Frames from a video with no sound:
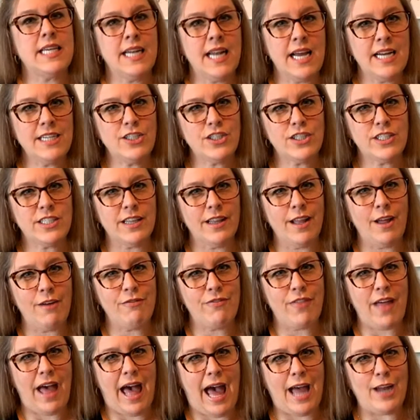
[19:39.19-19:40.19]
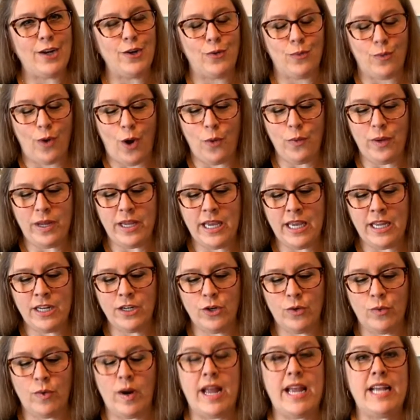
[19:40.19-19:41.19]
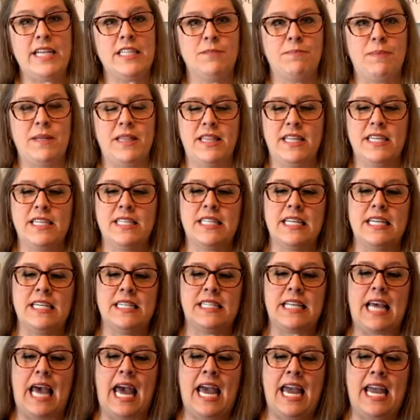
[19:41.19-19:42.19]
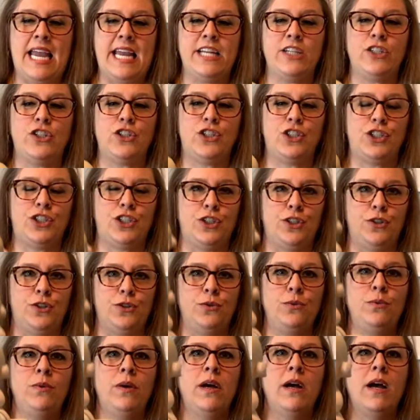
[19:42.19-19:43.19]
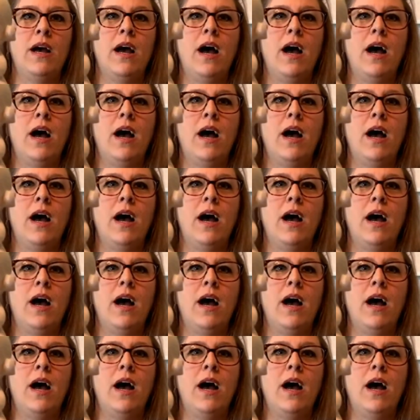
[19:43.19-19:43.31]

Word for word: And I just love that growing in grace. But this is age two.